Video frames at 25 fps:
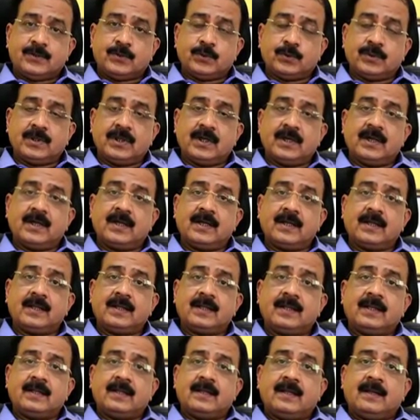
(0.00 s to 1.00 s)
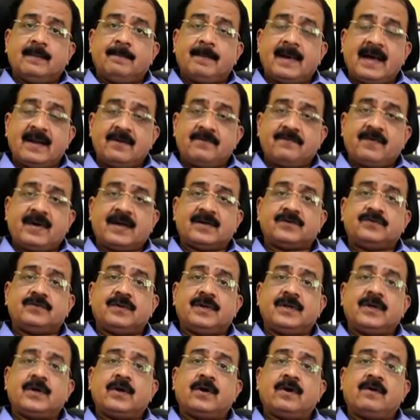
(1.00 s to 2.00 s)
to the
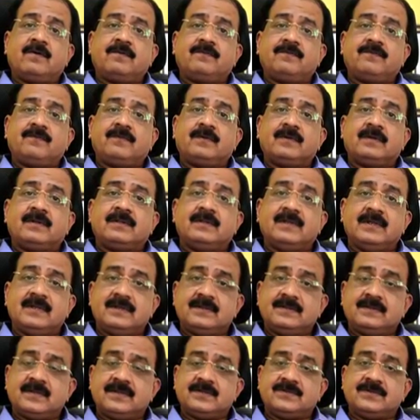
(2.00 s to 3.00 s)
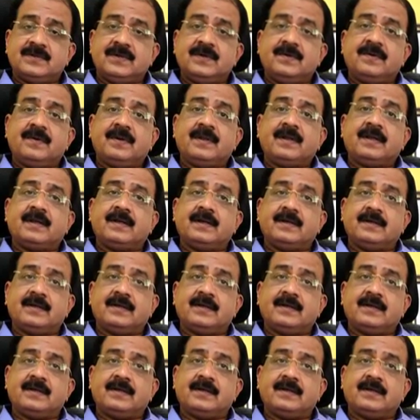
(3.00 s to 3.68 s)
manufacturing of these sintering